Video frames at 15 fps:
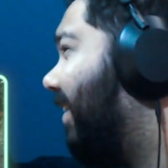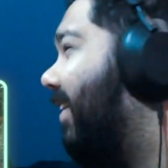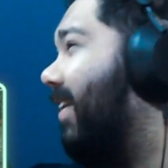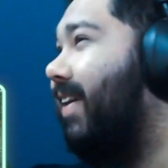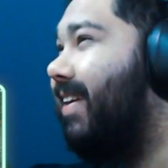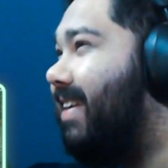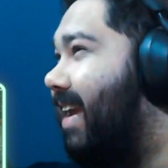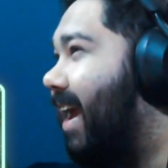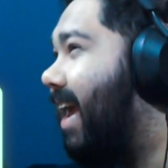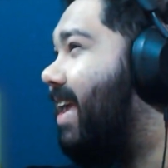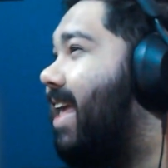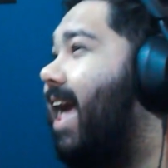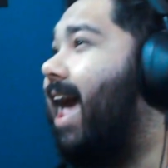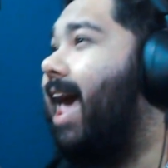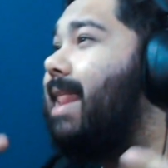Okay,
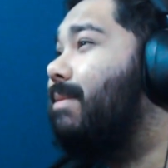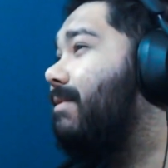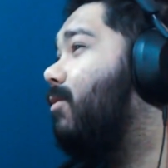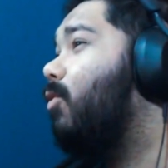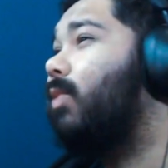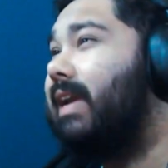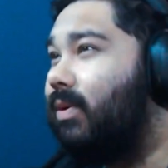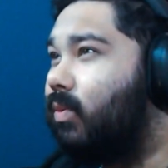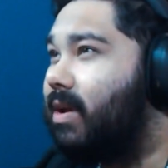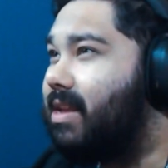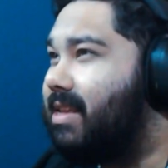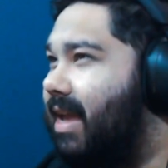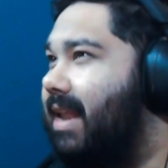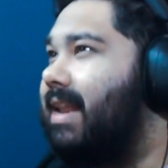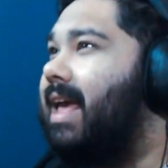had a bit of a weird
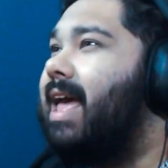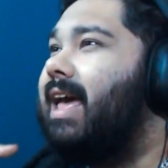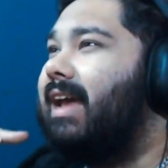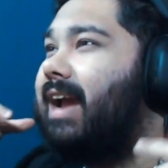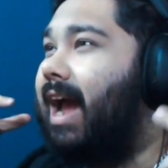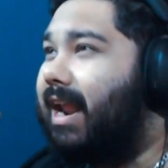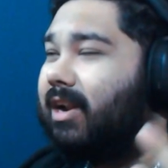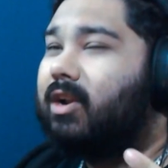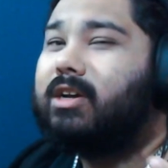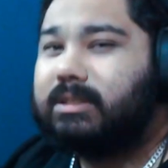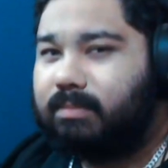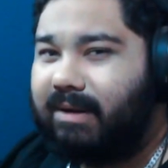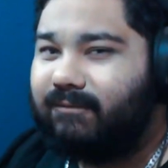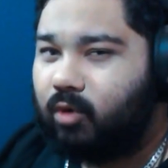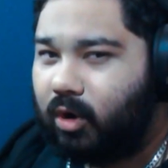weekend, kind of lost
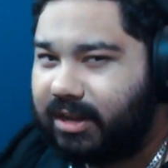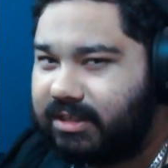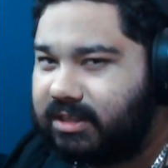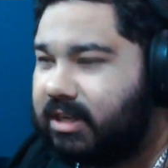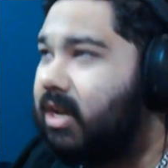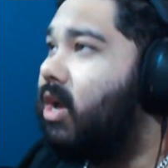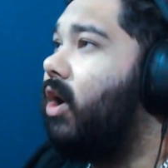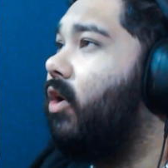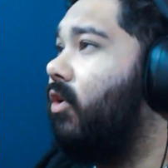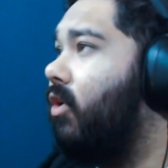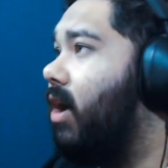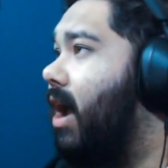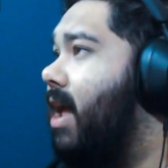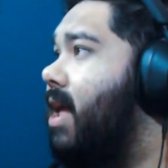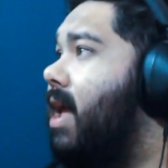my voice. All
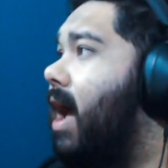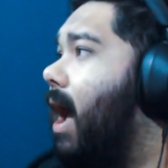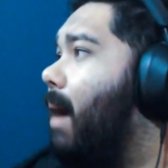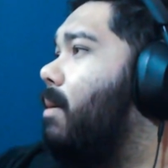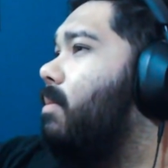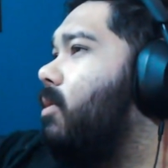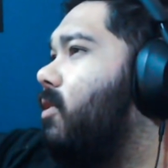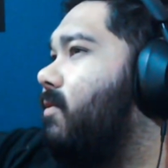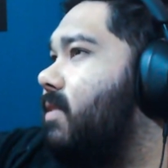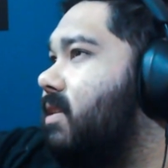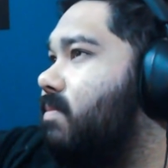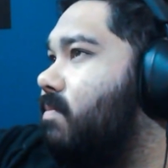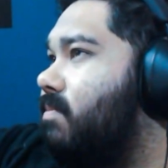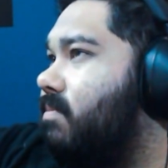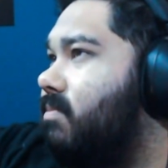right, I'm gonna move this
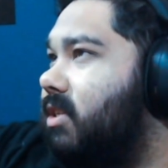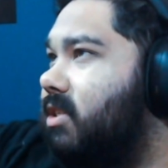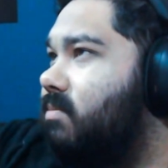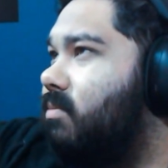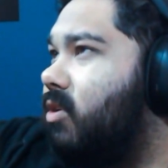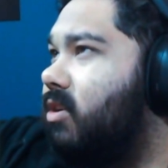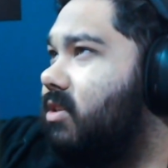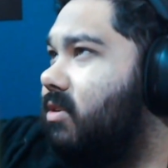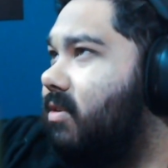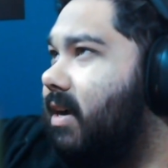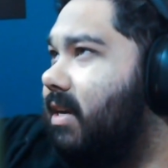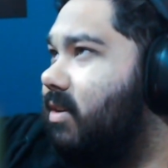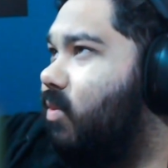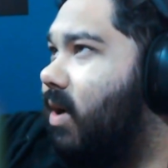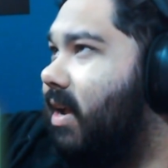monitor out
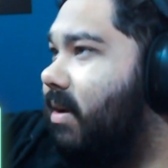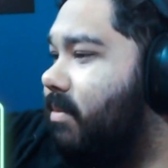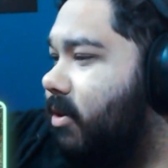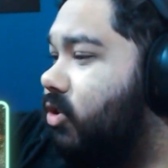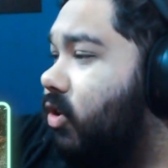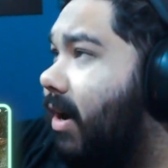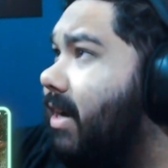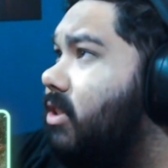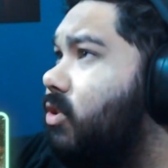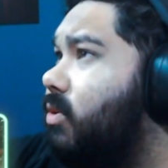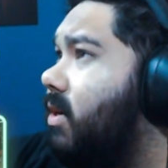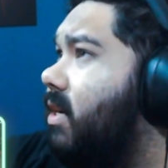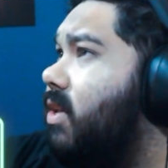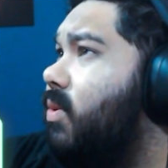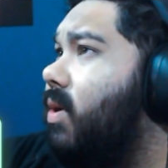the way. I'm gonna try to
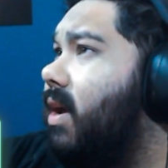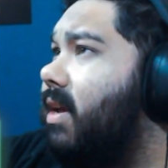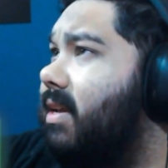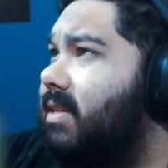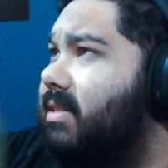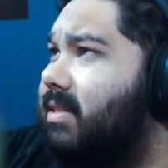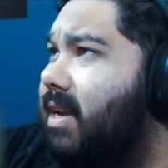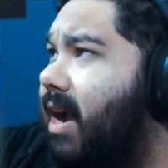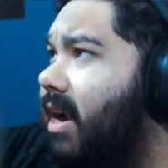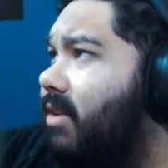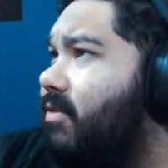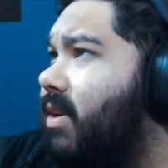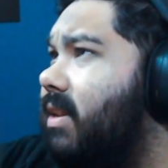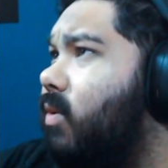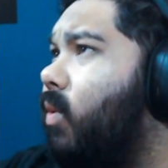anyway. It's kind of
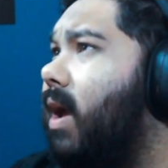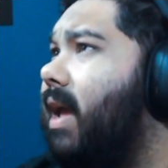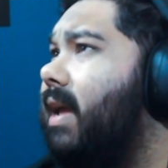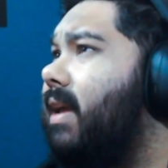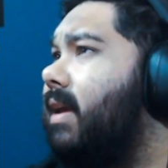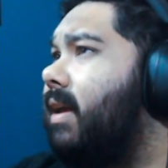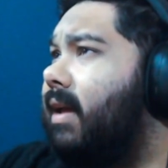in the way.